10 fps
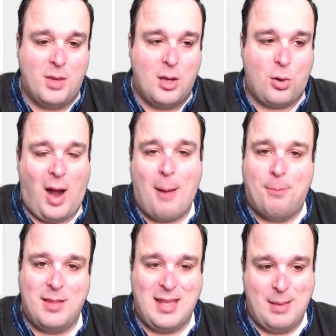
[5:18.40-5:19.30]

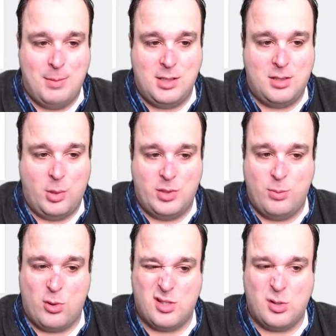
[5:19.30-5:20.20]
crop the image so it's
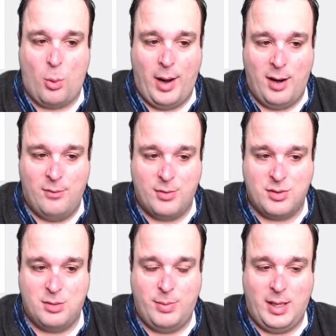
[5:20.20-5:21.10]
more square
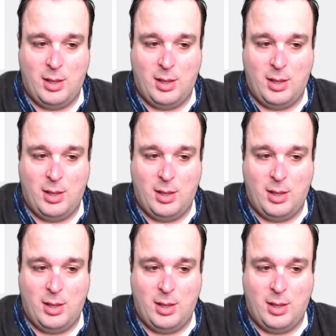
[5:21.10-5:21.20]
versus being